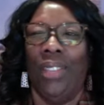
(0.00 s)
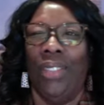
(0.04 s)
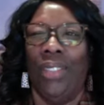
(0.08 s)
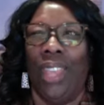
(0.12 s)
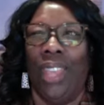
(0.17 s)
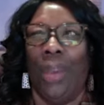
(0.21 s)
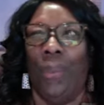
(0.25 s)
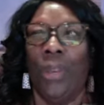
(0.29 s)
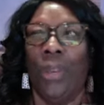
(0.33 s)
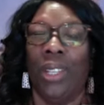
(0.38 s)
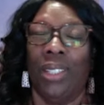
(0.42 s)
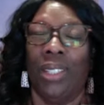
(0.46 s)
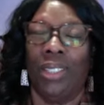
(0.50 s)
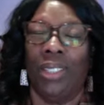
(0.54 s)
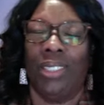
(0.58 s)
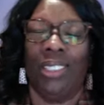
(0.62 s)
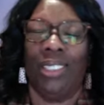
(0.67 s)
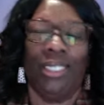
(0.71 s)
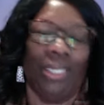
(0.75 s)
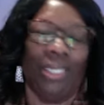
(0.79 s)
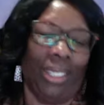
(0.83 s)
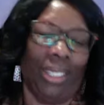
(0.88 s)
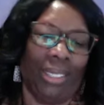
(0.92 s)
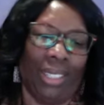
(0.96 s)
that we can
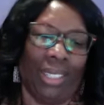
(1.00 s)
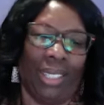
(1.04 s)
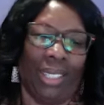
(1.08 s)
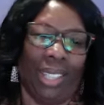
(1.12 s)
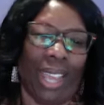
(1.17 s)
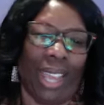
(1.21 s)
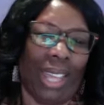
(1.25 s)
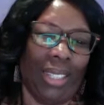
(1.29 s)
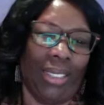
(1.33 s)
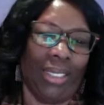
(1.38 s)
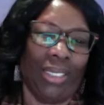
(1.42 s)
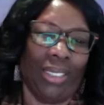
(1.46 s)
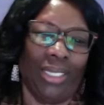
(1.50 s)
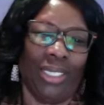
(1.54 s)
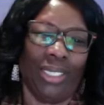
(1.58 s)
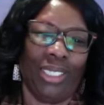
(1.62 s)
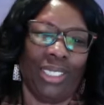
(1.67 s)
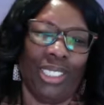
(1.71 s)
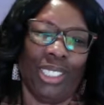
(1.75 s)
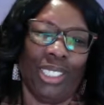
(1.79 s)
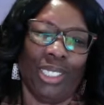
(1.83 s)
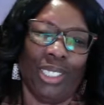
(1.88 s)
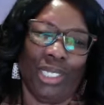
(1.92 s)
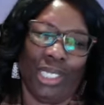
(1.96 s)
still get the knowledge and
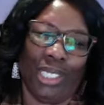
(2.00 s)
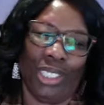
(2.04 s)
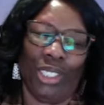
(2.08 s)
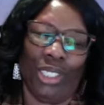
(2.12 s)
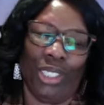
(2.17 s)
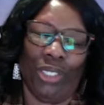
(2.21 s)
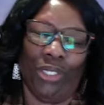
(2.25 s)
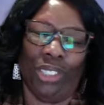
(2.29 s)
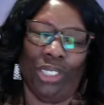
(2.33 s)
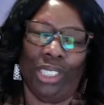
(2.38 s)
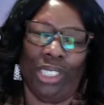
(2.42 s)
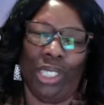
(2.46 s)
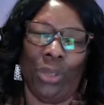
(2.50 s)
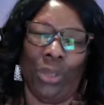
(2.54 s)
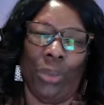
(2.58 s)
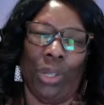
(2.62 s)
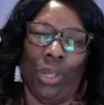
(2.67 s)
still get to see